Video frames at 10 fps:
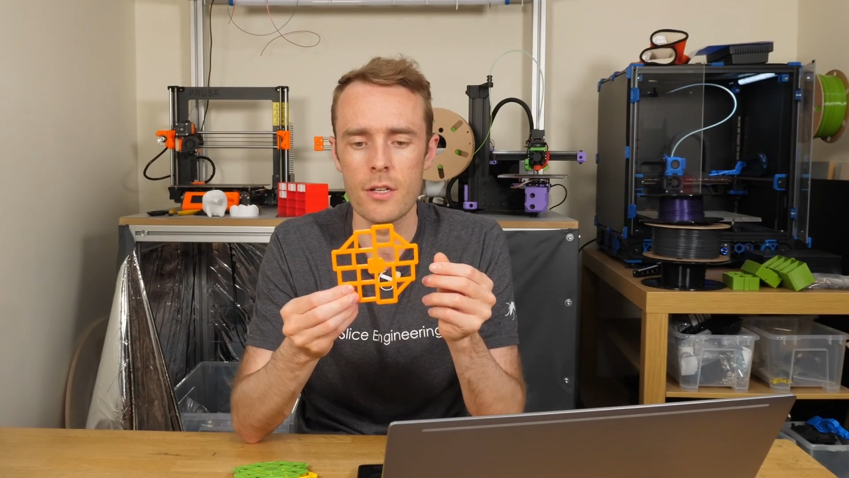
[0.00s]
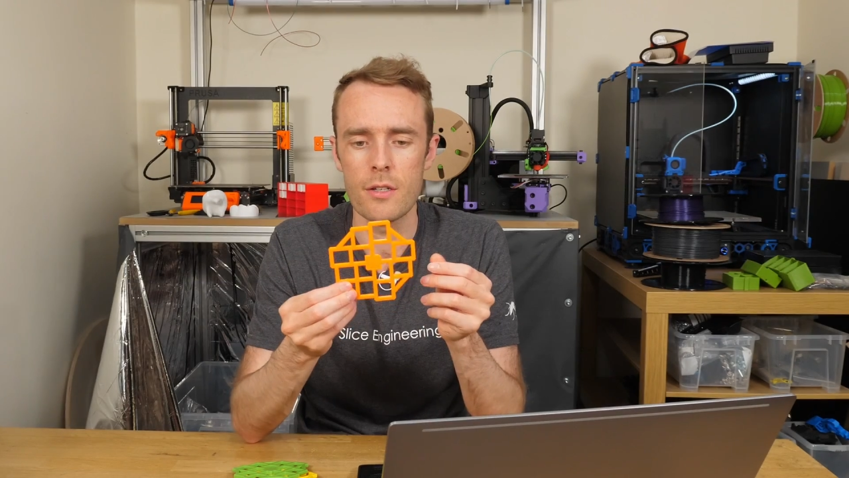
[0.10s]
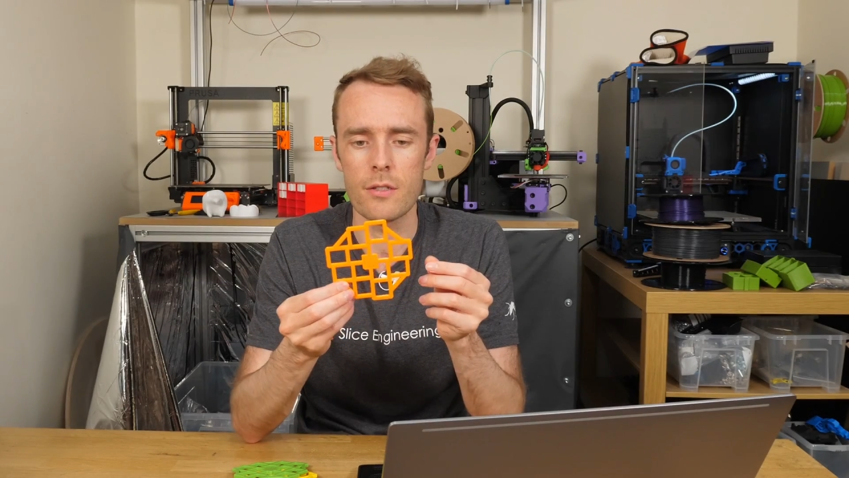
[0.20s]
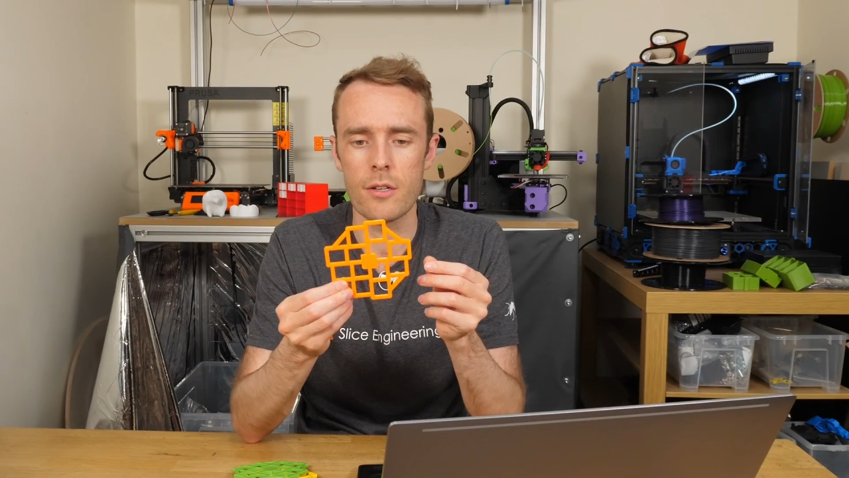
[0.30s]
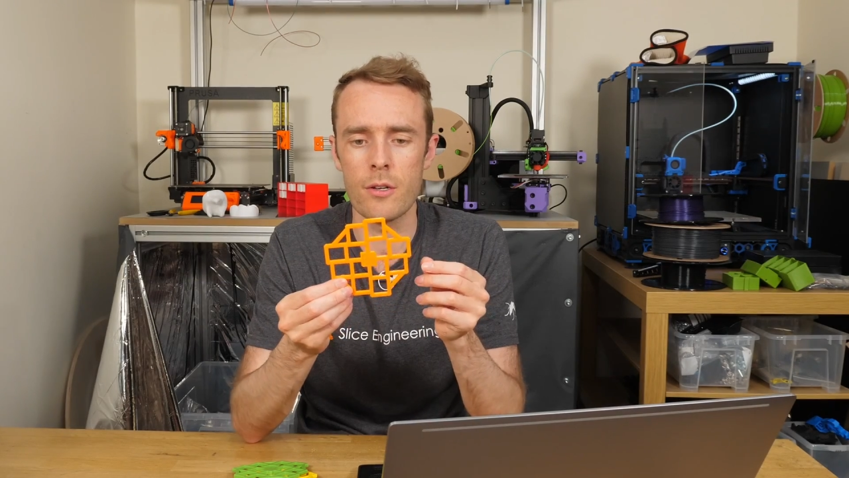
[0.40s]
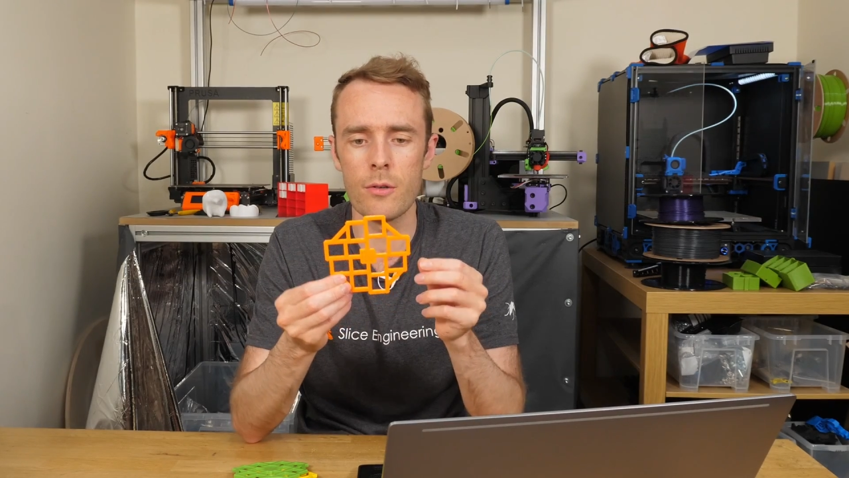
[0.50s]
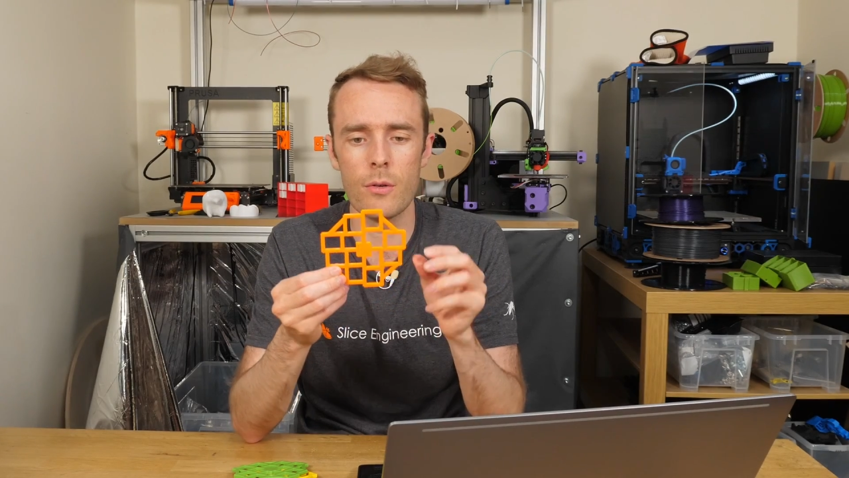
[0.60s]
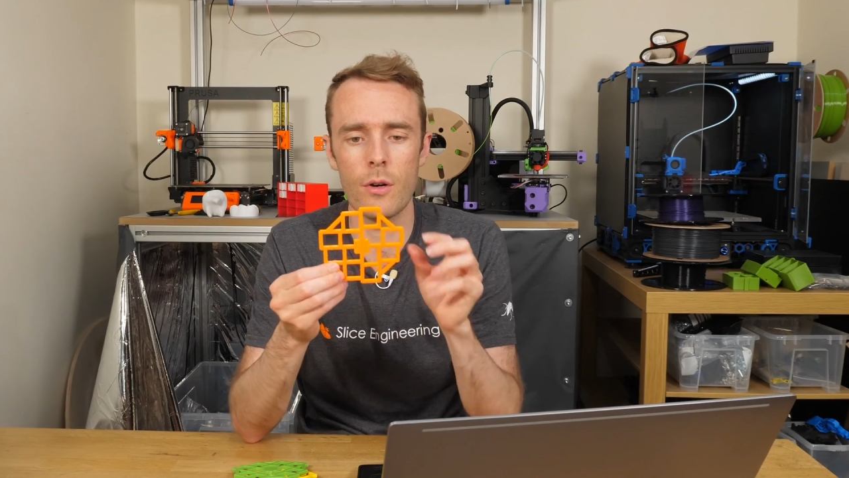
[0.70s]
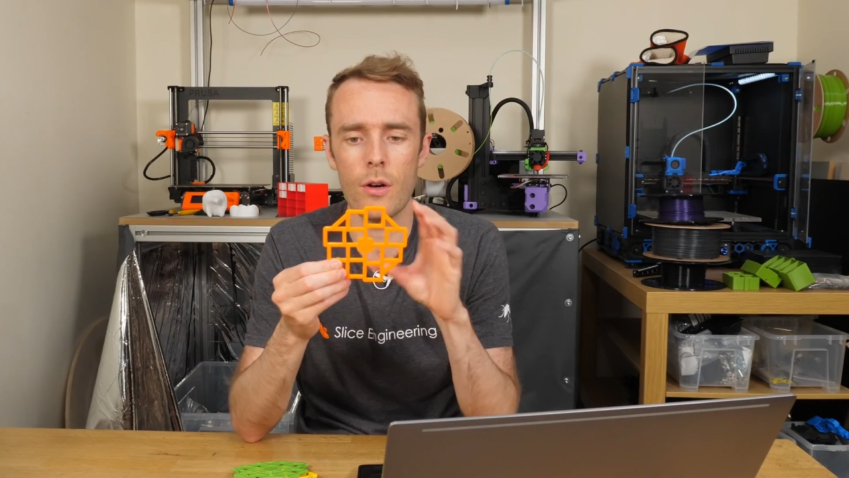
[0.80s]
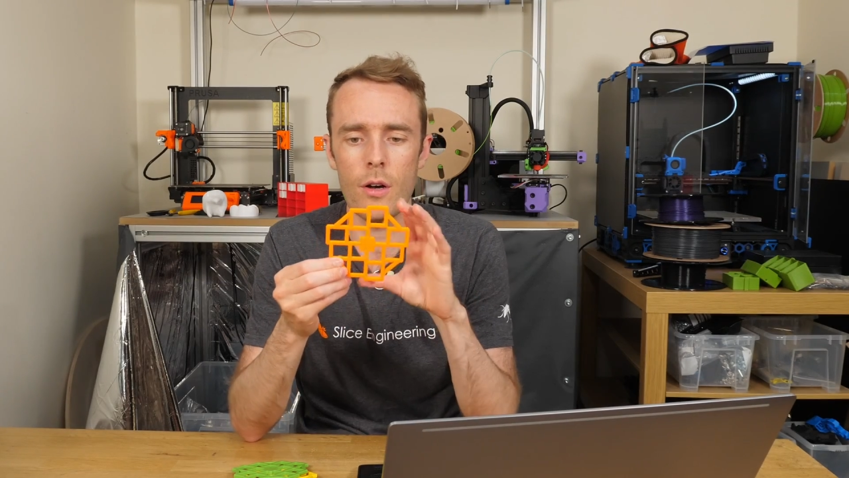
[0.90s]
So
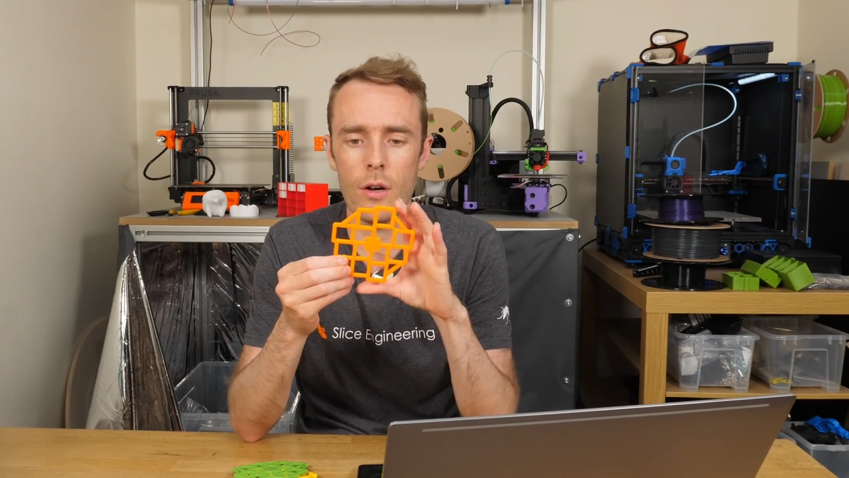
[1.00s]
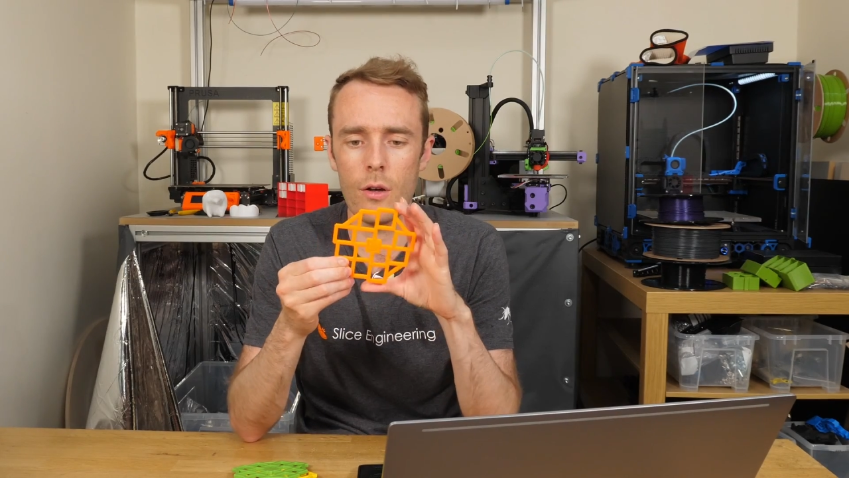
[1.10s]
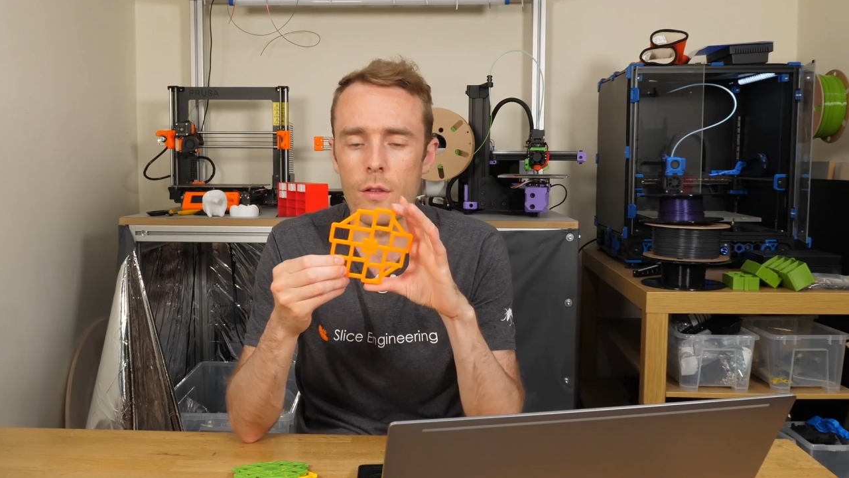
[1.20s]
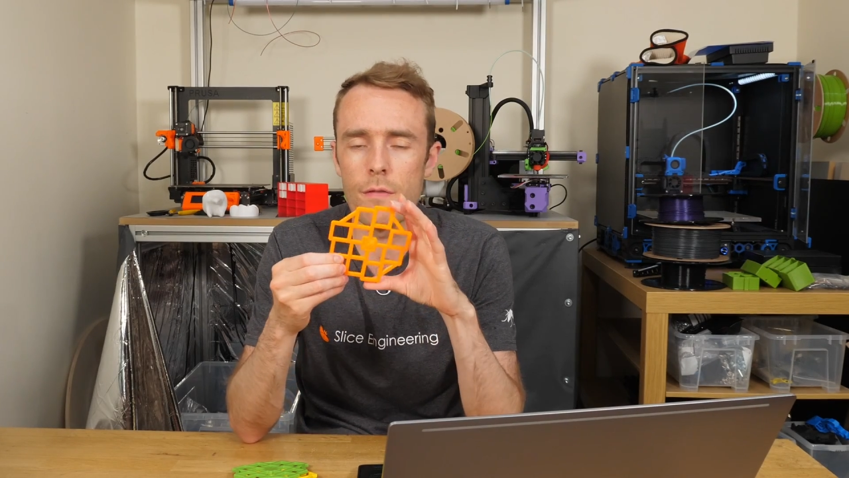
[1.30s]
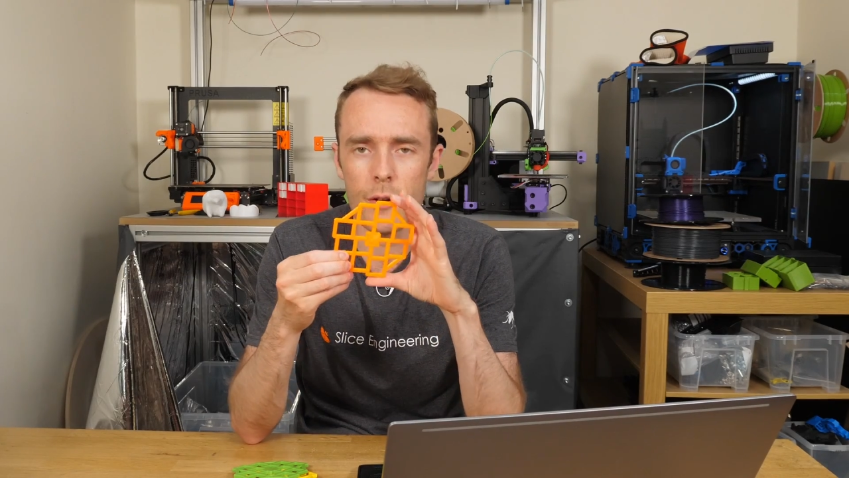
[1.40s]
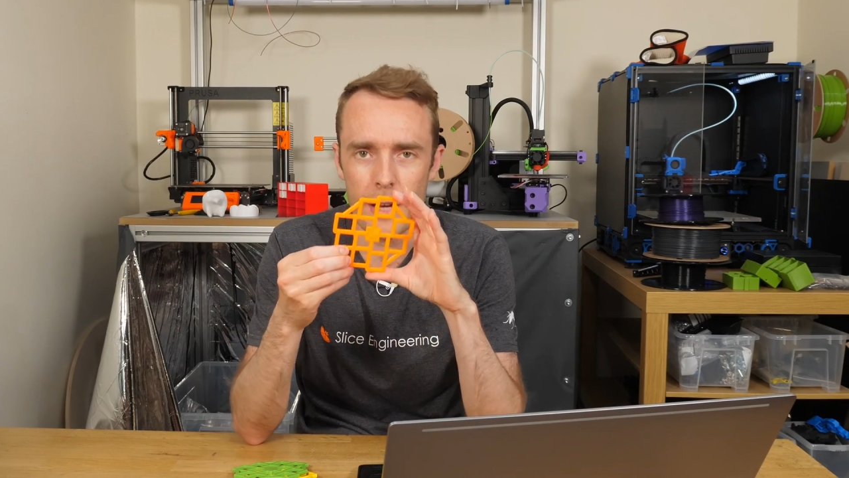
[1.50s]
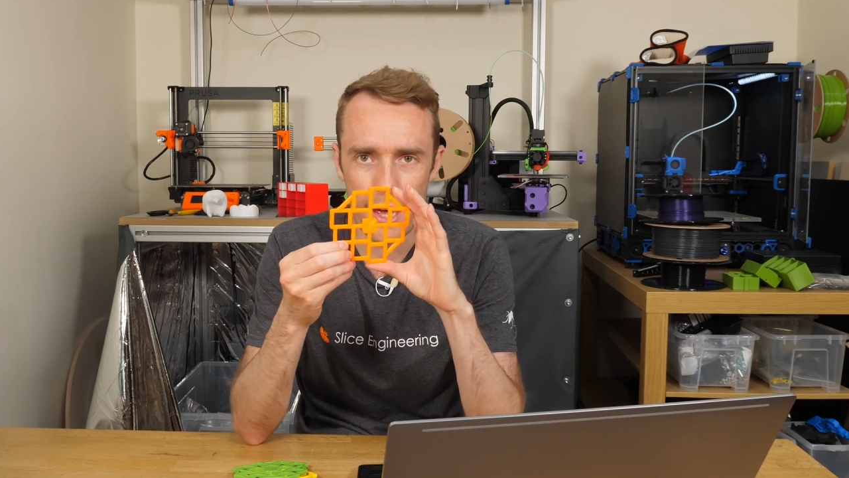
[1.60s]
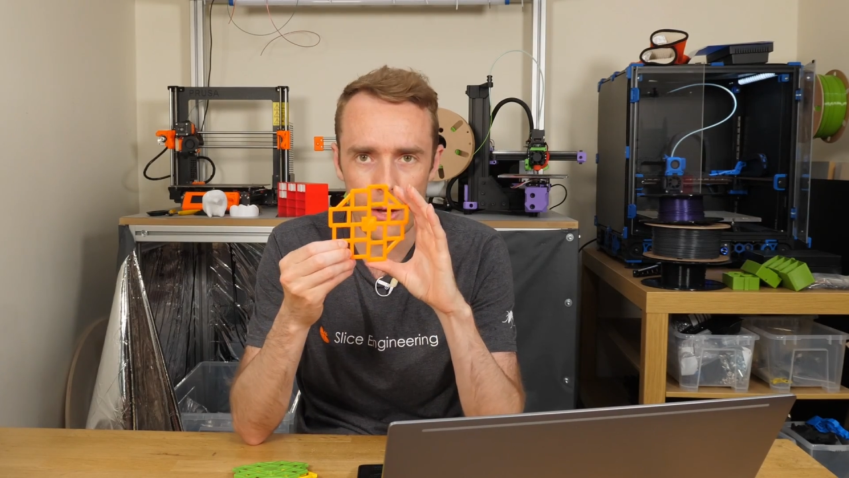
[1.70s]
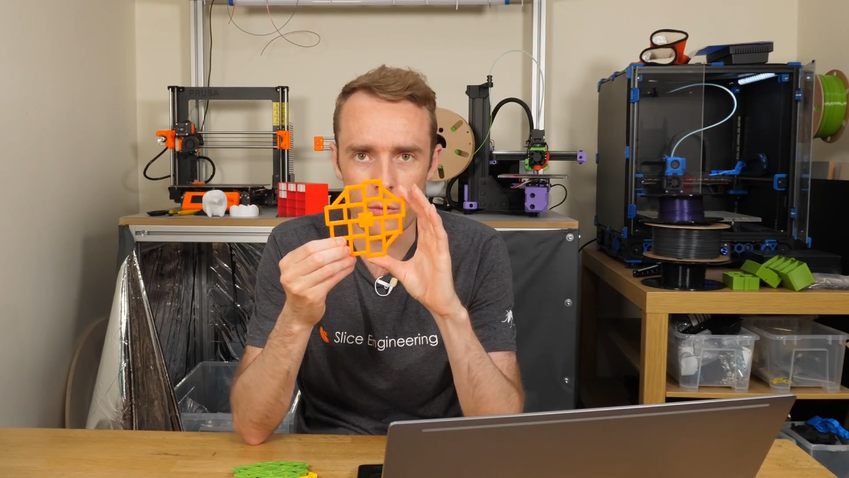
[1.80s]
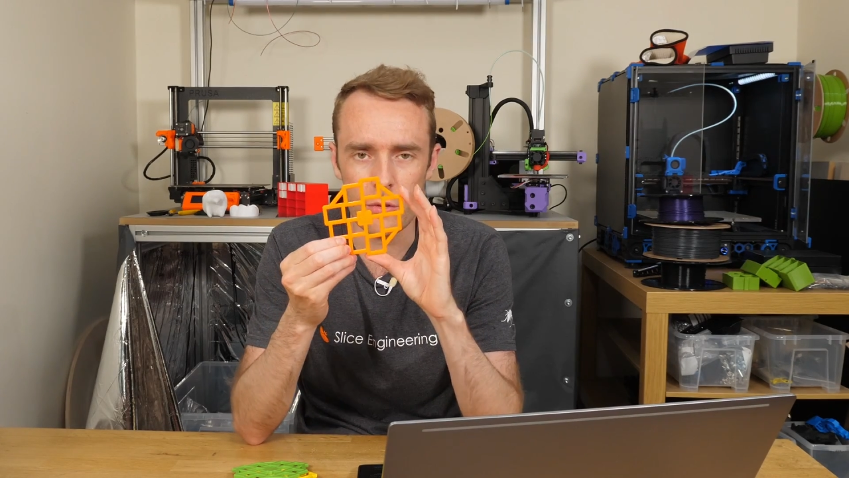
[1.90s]
on the very
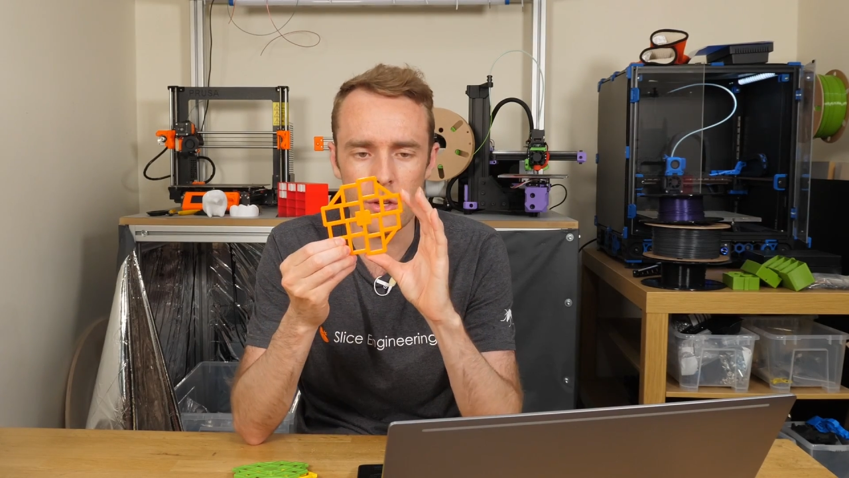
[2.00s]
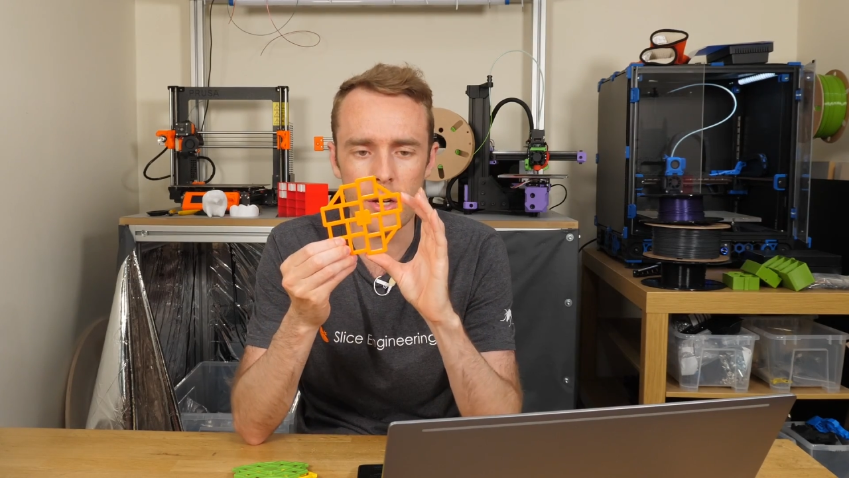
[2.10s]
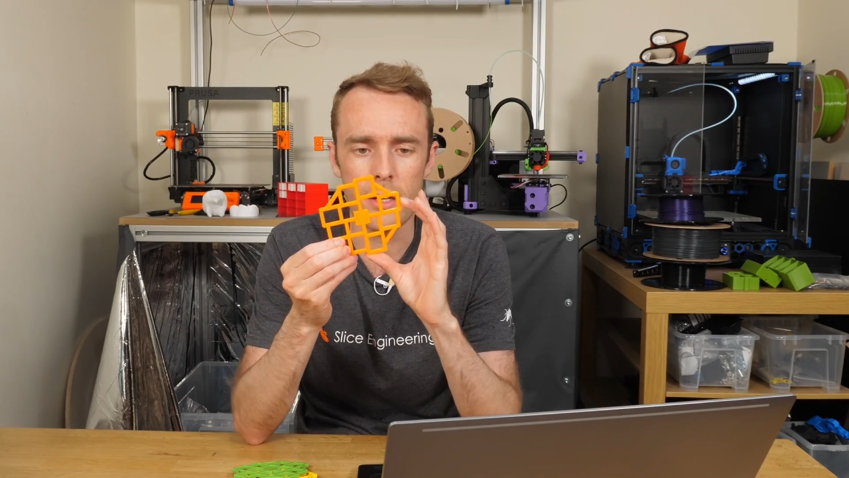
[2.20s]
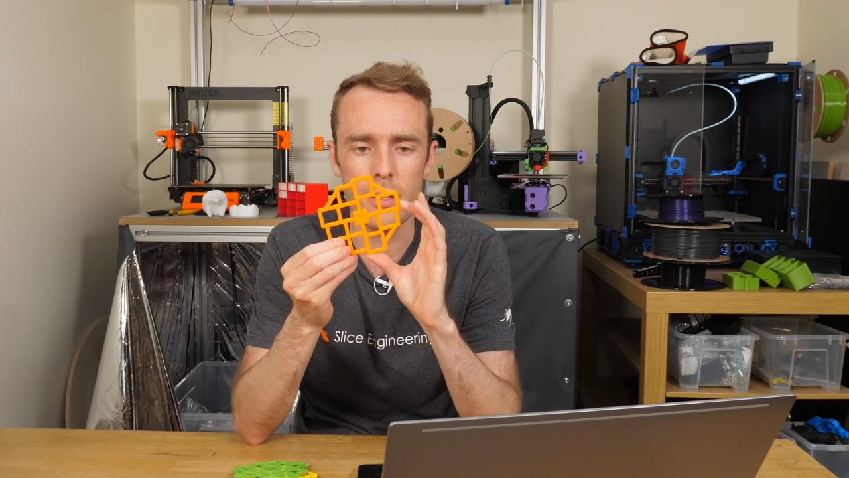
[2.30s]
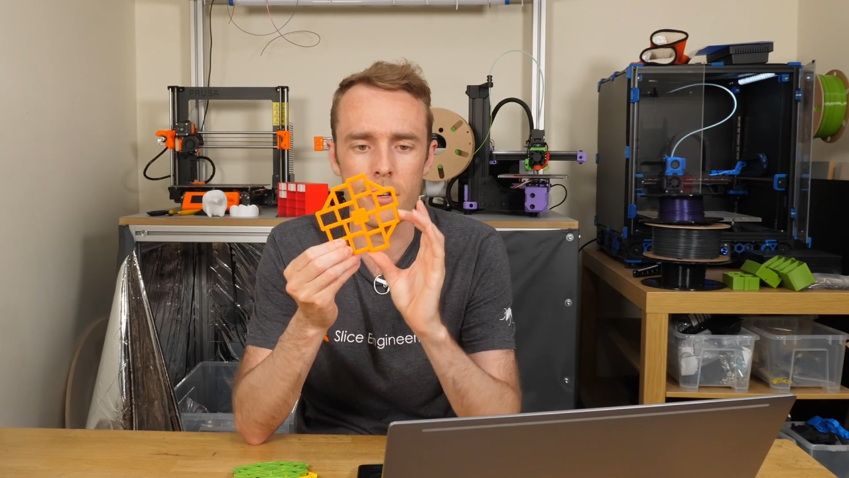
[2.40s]
outside,